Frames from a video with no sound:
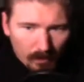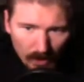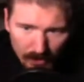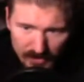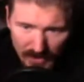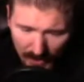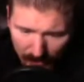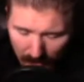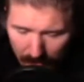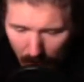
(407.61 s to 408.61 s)

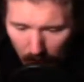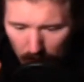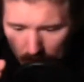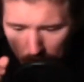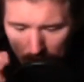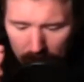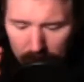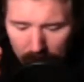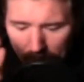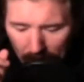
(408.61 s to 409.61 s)
that I would
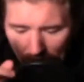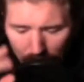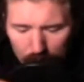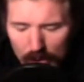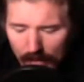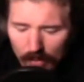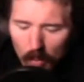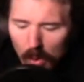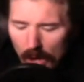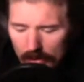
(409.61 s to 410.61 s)
recommend after you have the
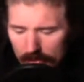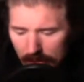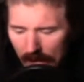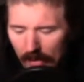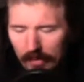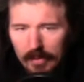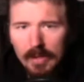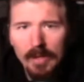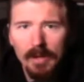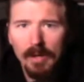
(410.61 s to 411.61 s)
water down
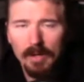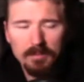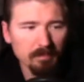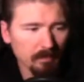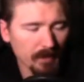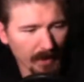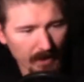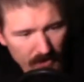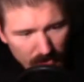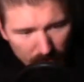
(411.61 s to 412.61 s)

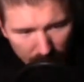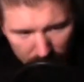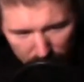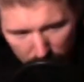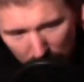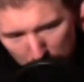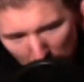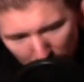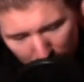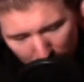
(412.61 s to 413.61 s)
is change
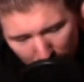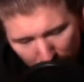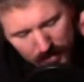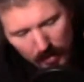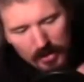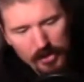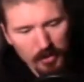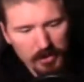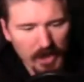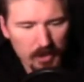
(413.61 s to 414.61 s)
breakfast. So I
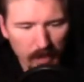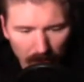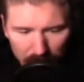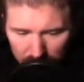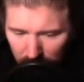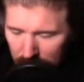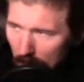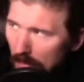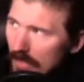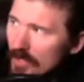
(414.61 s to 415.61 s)
usually change breakfast for
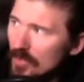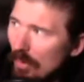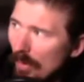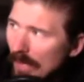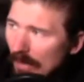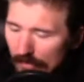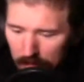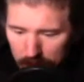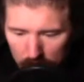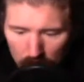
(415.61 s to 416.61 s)
somebody. So I would have
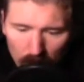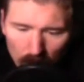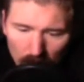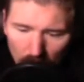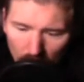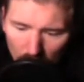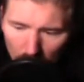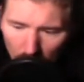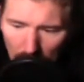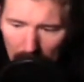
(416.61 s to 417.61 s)
them do
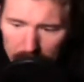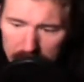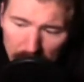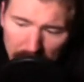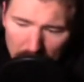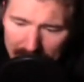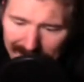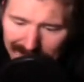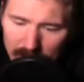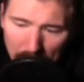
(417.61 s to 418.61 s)
typically, I mean,
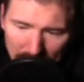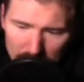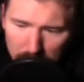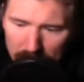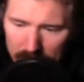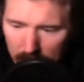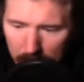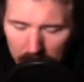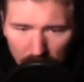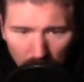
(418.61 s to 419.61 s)
it depends, but
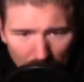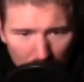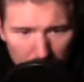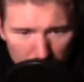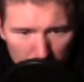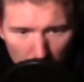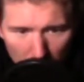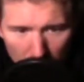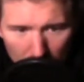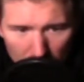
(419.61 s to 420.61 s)
typically I'd have them do
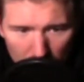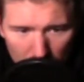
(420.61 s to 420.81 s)
a